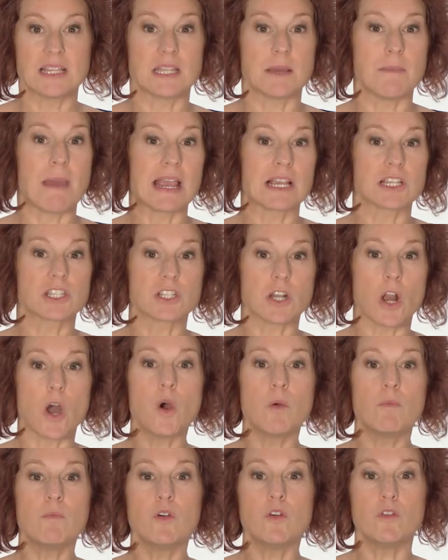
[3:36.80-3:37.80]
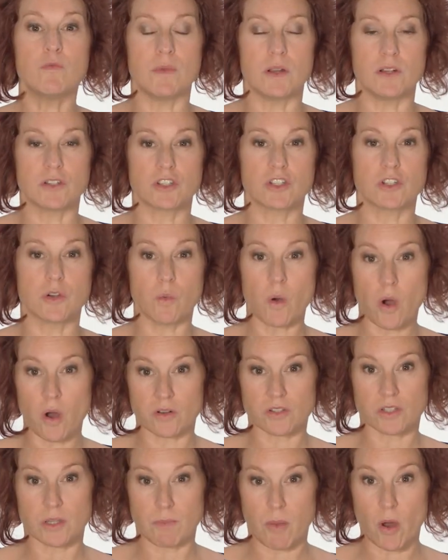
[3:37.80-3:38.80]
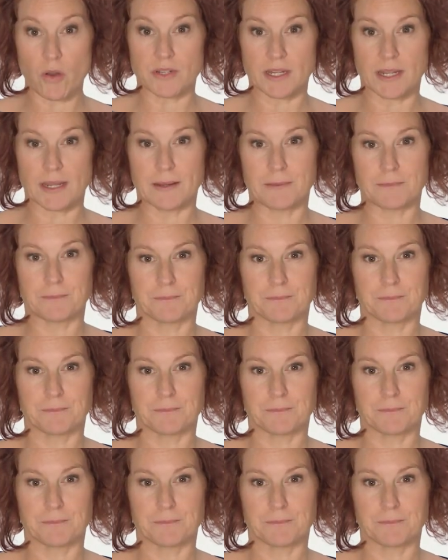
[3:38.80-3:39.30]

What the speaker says: they make slow movements towards the body.